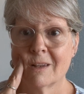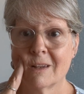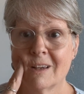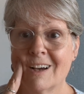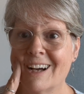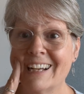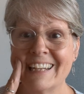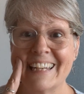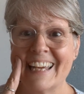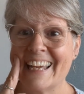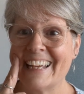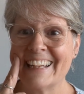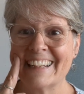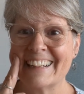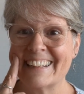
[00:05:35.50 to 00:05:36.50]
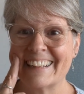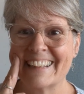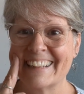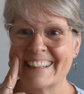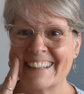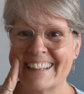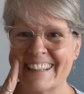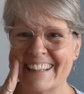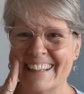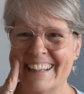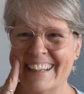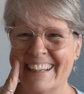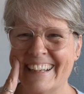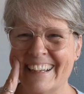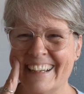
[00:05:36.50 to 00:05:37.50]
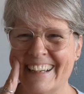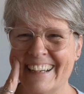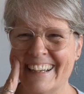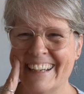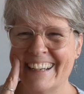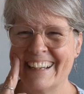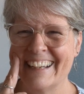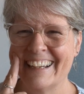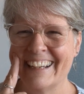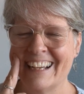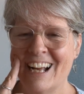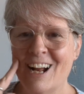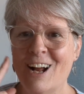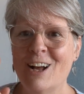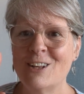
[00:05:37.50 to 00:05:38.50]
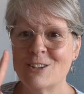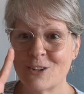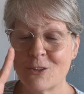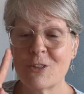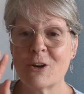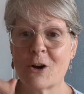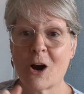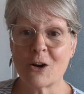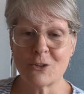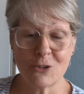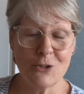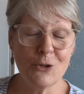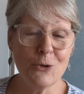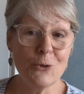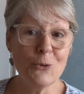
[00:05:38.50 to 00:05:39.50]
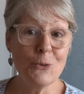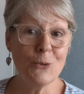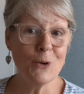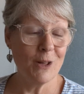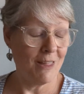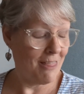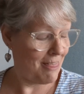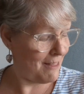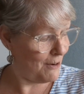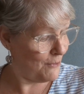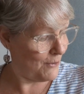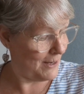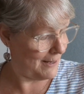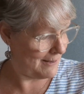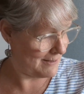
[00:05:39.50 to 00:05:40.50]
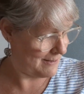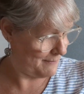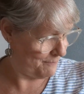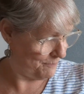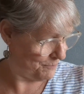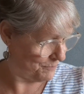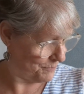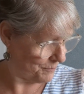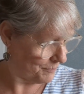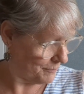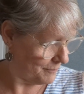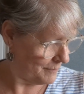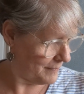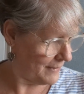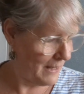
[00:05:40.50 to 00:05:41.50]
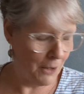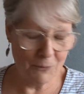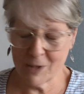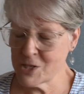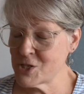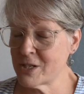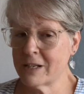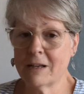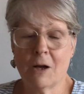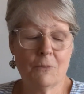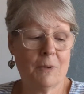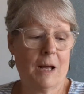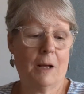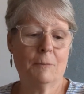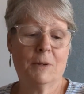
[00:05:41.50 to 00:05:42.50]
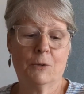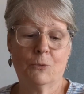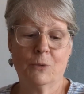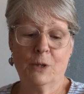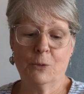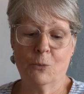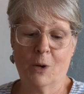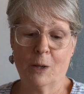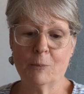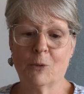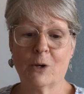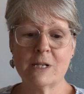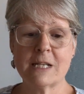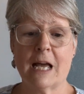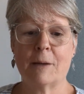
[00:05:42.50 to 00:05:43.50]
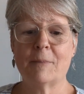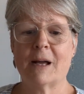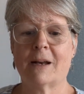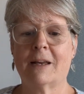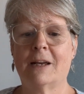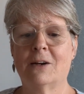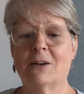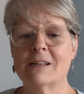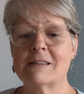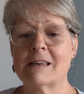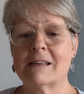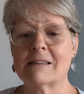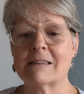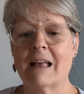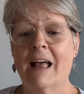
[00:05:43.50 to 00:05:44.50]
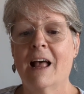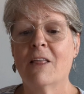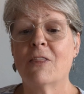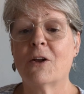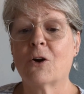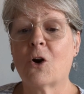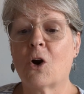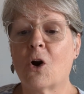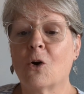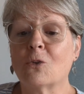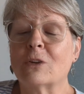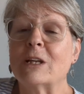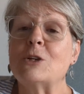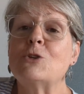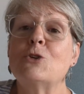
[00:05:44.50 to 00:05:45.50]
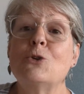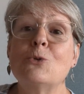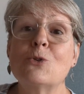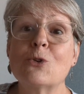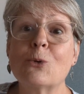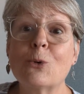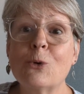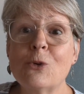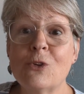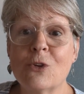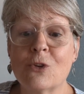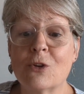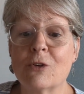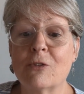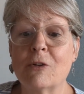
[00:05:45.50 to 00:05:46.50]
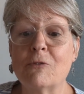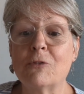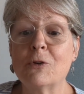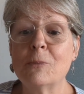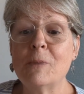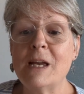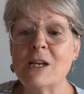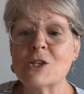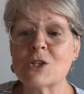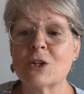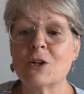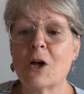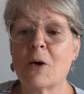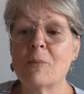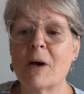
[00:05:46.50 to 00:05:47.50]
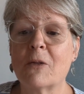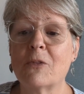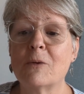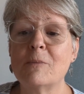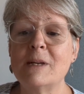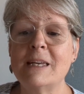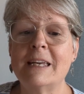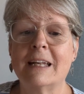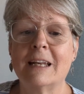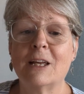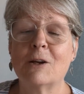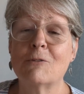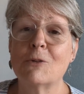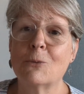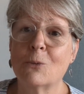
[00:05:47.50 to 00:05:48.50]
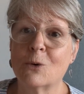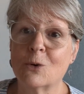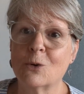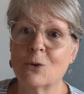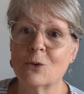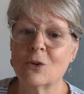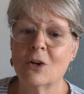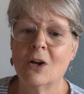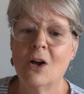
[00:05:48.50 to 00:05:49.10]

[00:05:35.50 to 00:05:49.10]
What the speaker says: God can't. So there are two theories. I'm going to read one more time out of here. It says, there are only two sources of information about the beginning of the world.